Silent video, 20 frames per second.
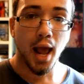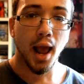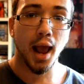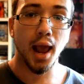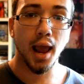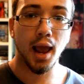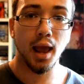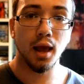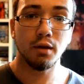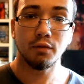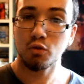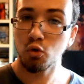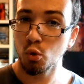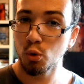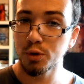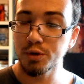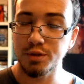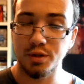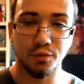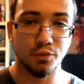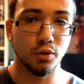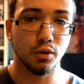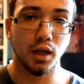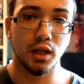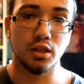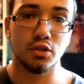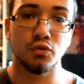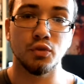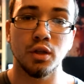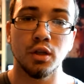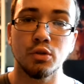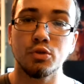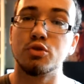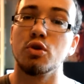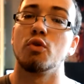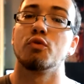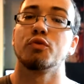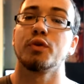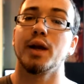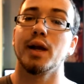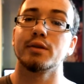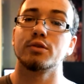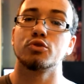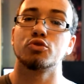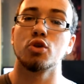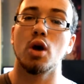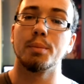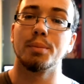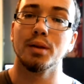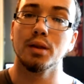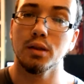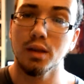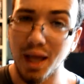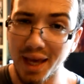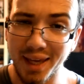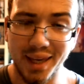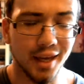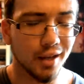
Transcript: and of course, if you like this video, don't forget to drop a like.